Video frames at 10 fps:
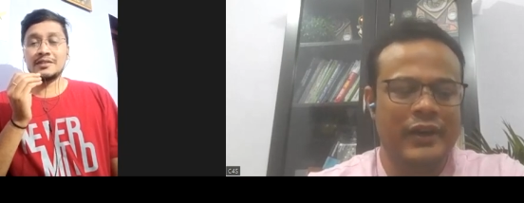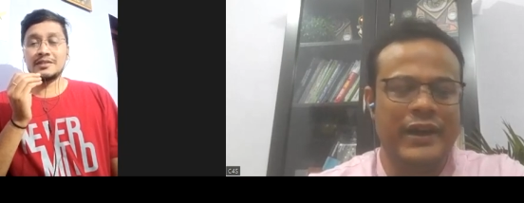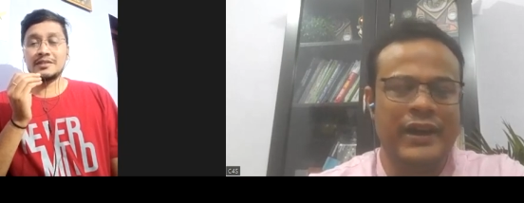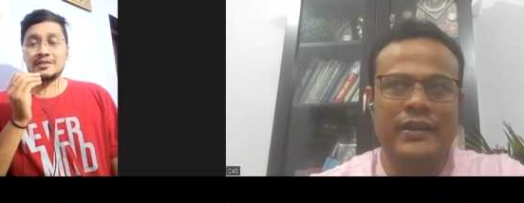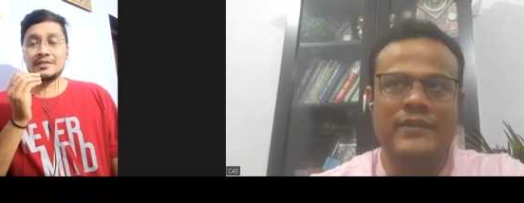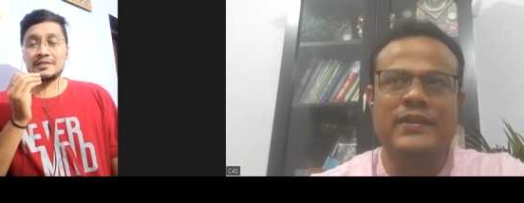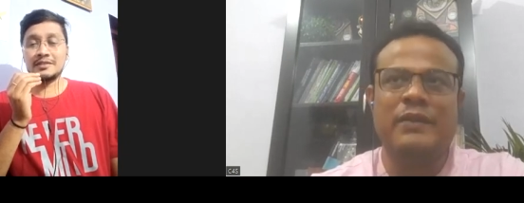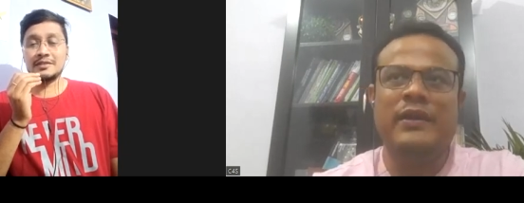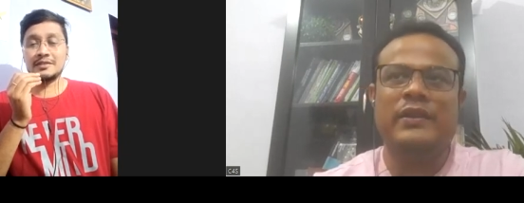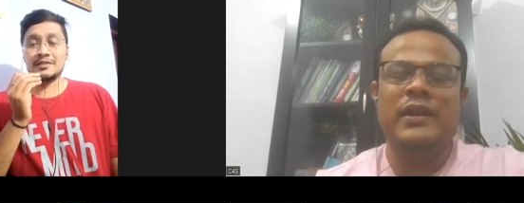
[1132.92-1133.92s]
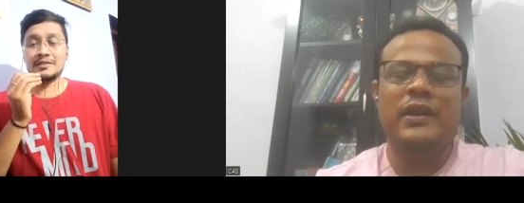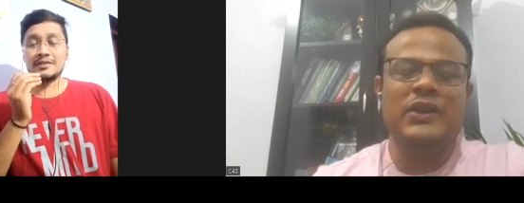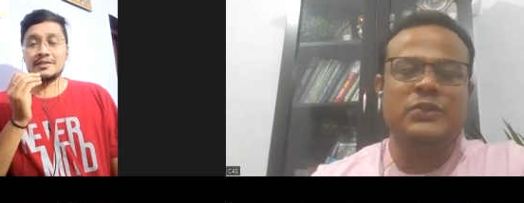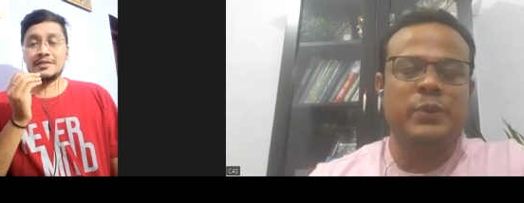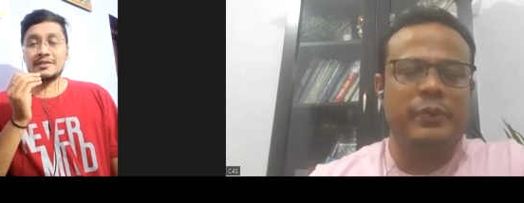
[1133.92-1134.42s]
Speaker 1: Right, and this time I
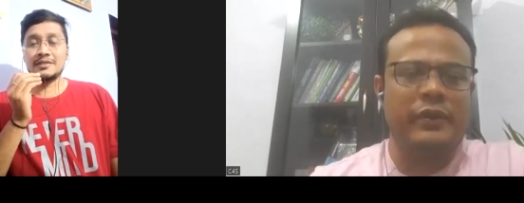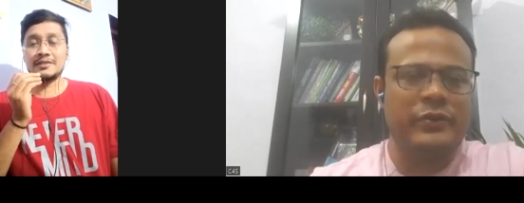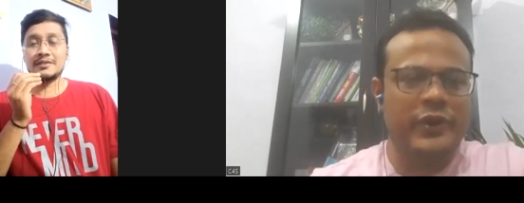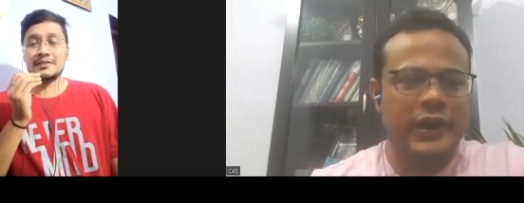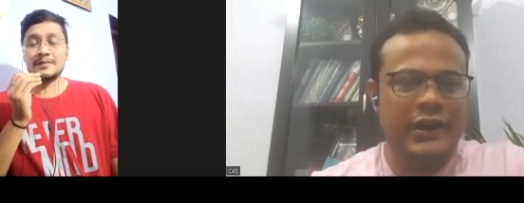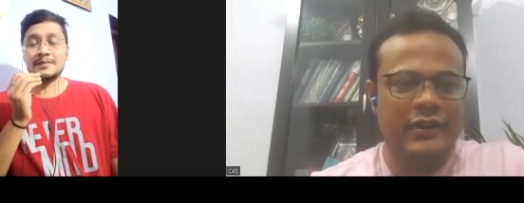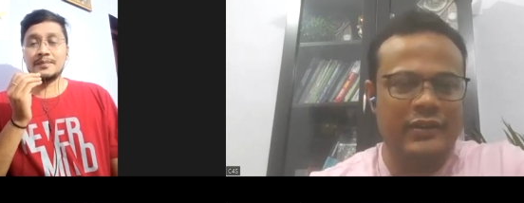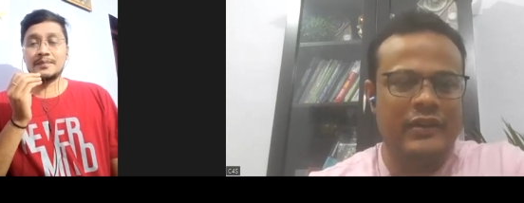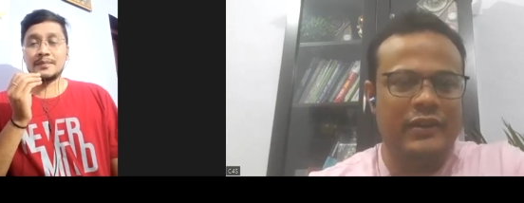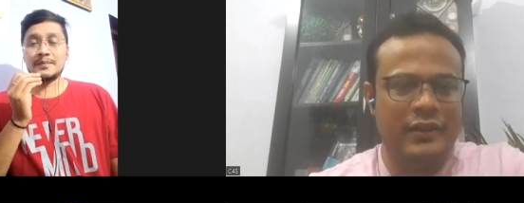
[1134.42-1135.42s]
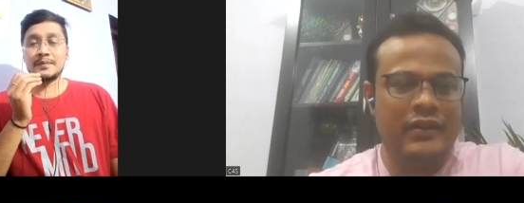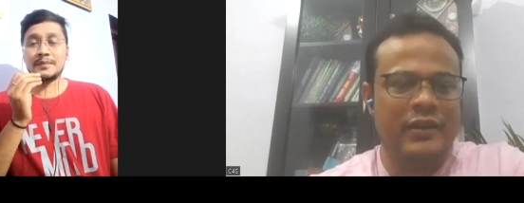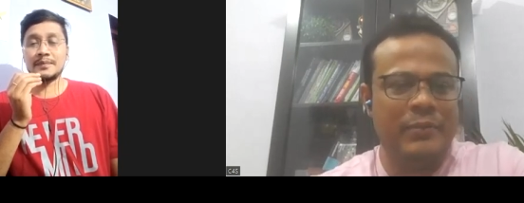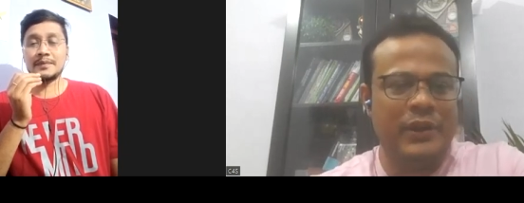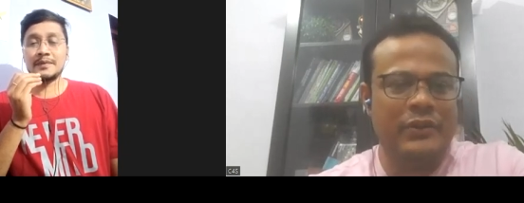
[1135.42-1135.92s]
think English paper was quite easy
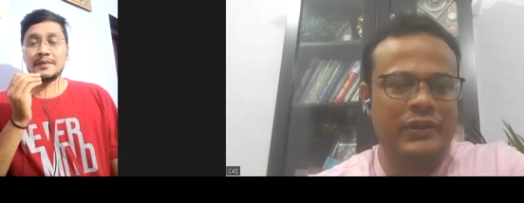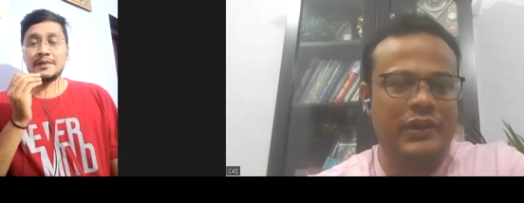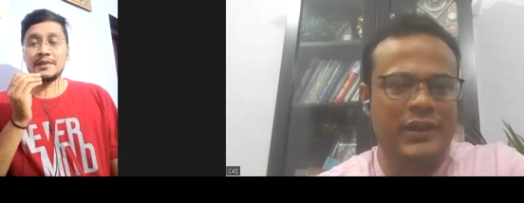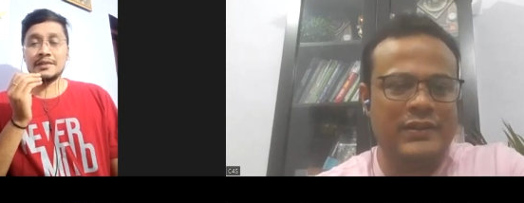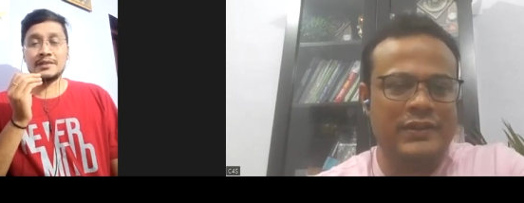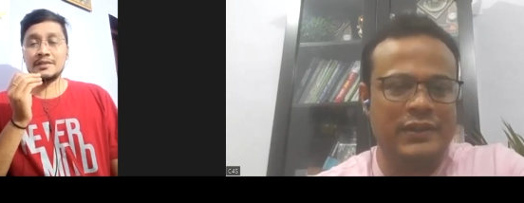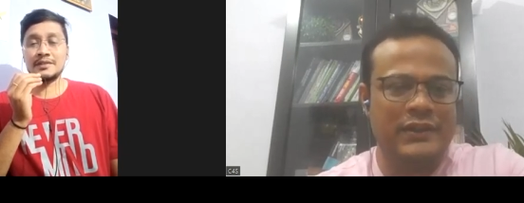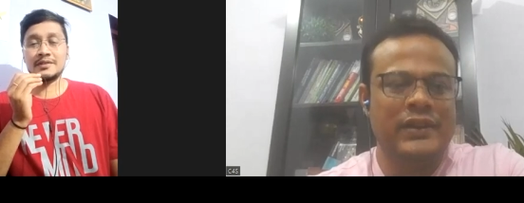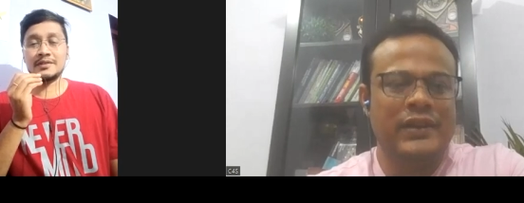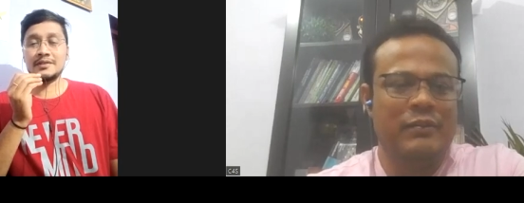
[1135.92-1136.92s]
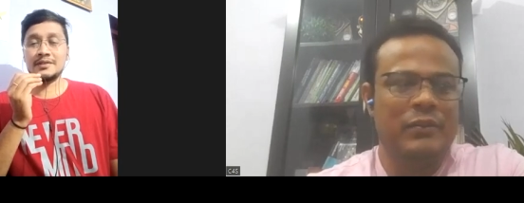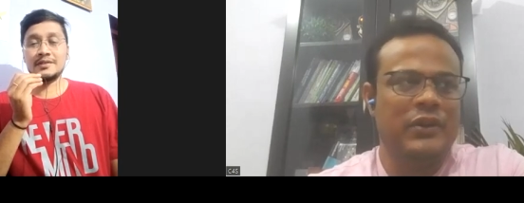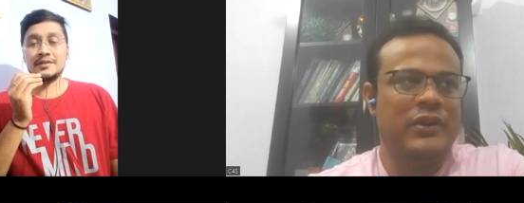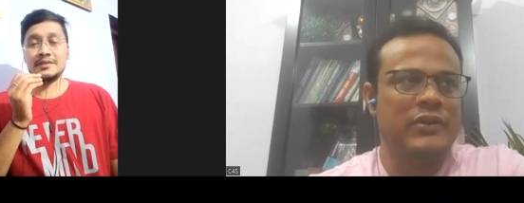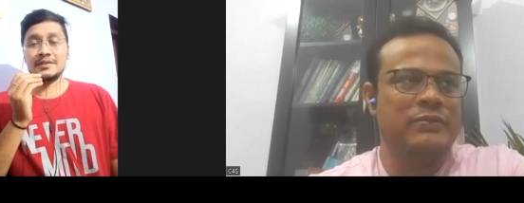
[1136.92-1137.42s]
eh, compared to yes, the sir. last year
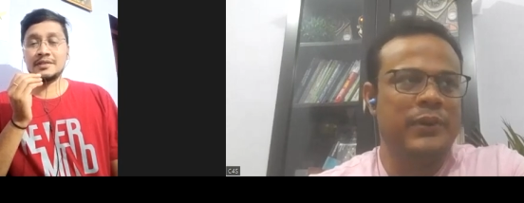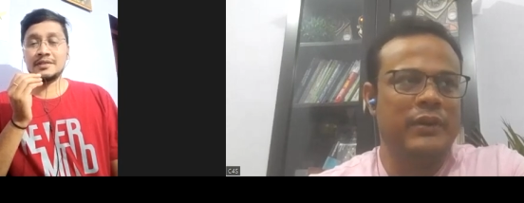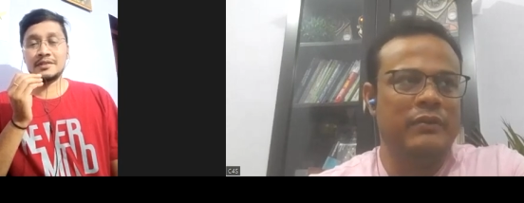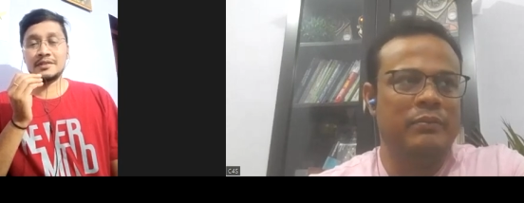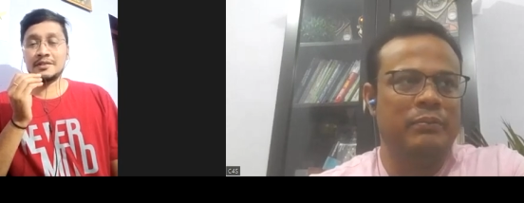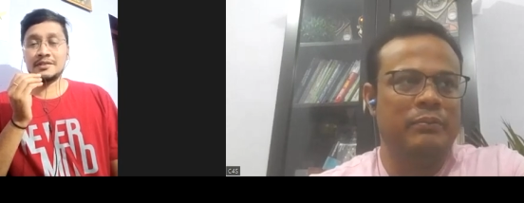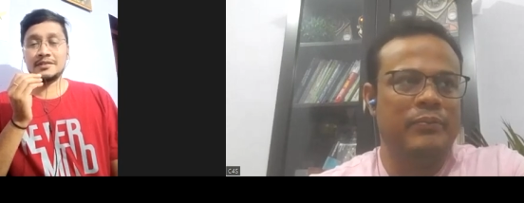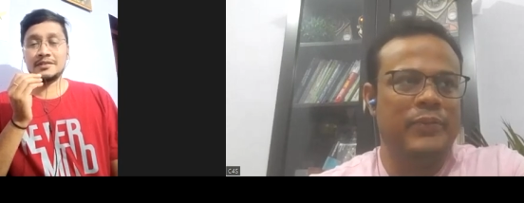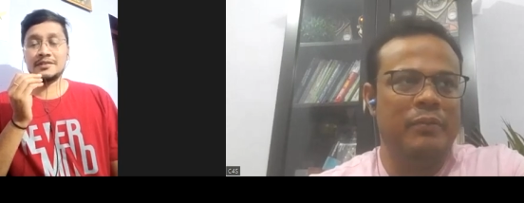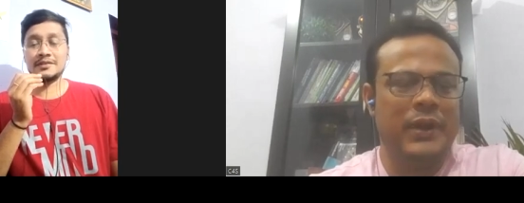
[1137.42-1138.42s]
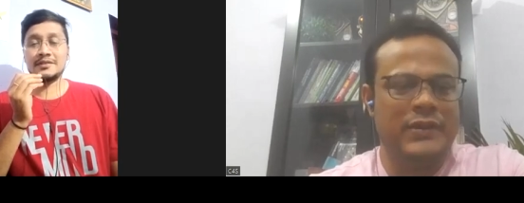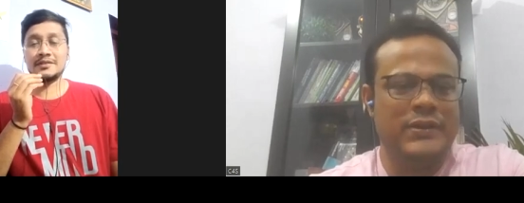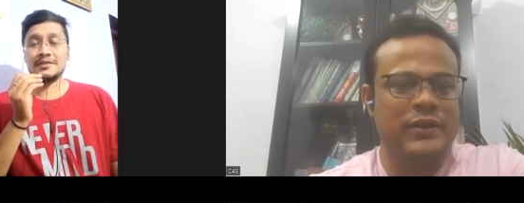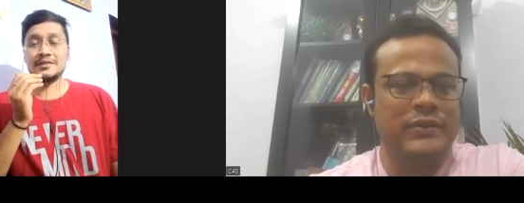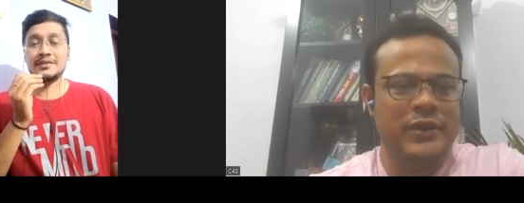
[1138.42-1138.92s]
because yes, sir, yes. the
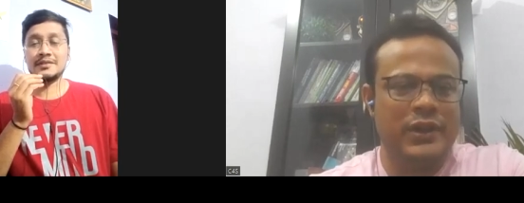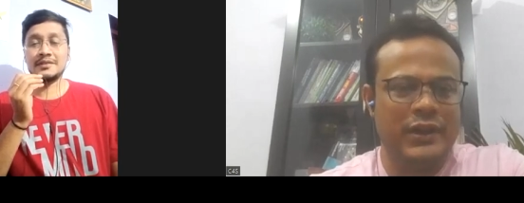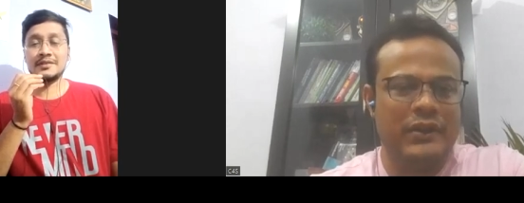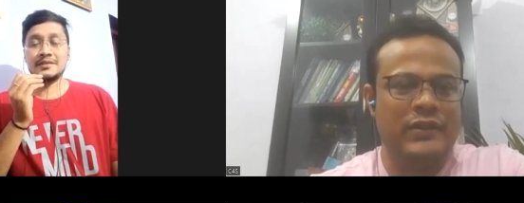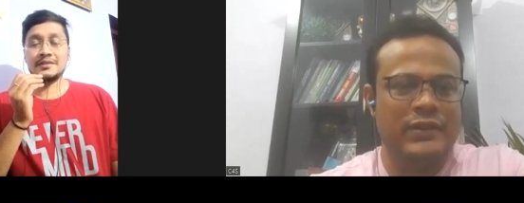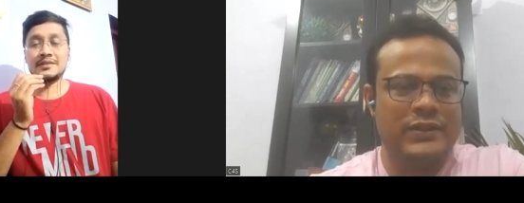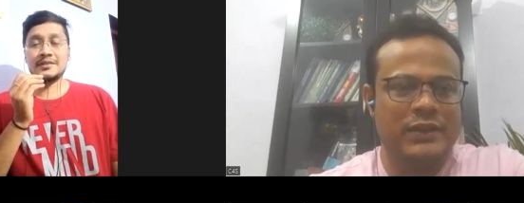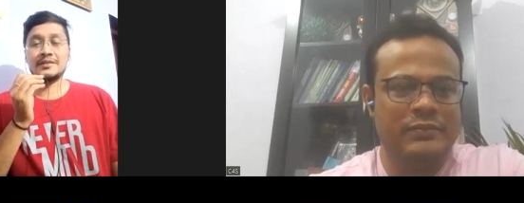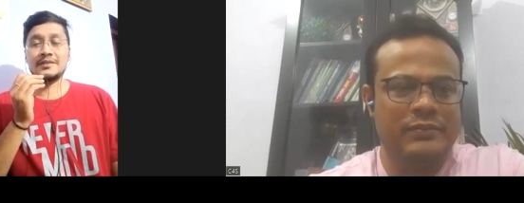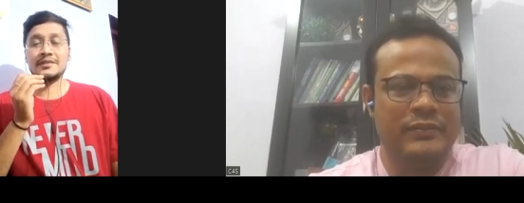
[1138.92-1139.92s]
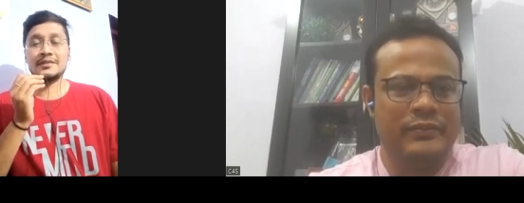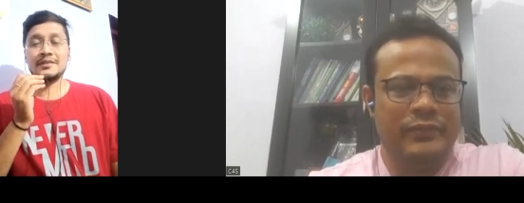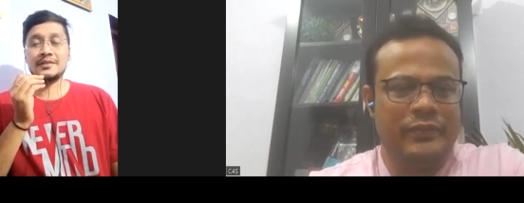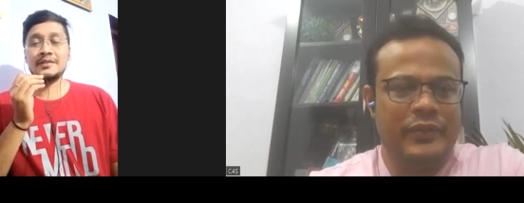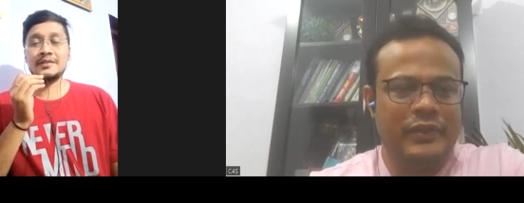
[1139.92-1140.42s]
précis was not there this time.
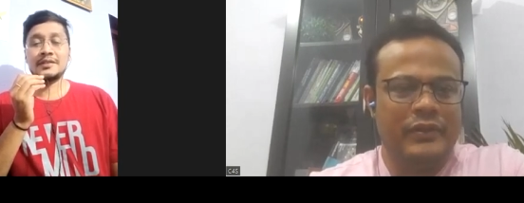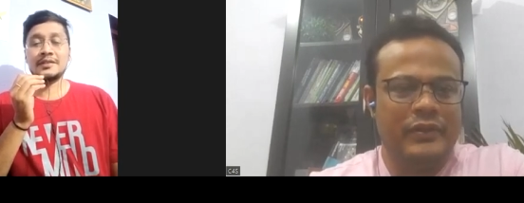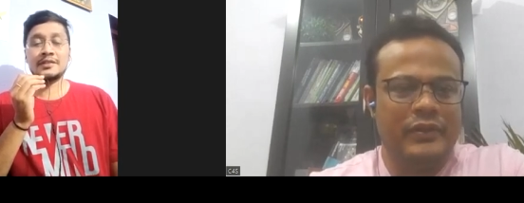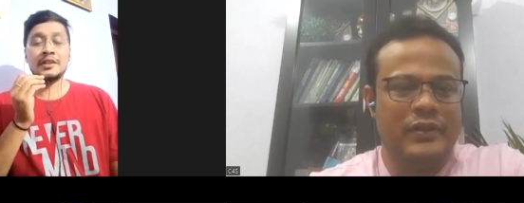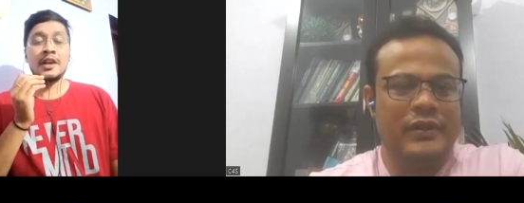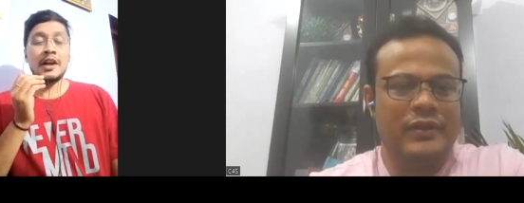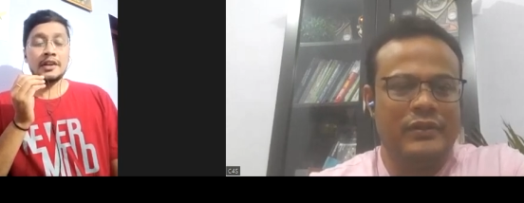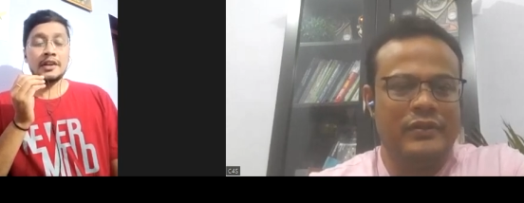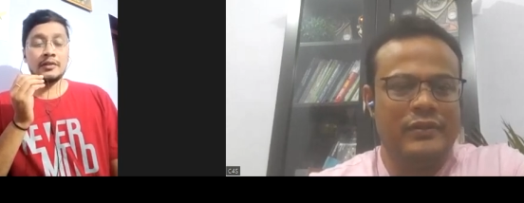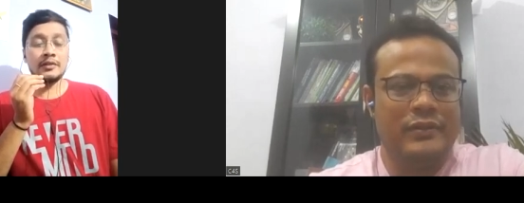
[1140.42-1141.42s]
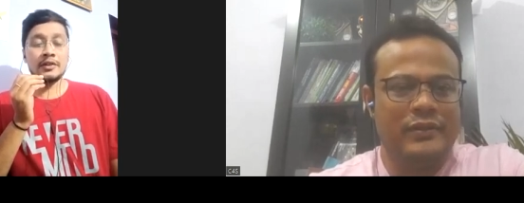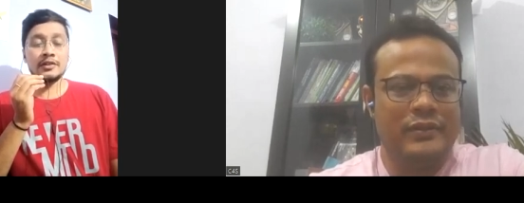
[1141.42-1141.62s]
Speaker 2: Yes, sir. And I was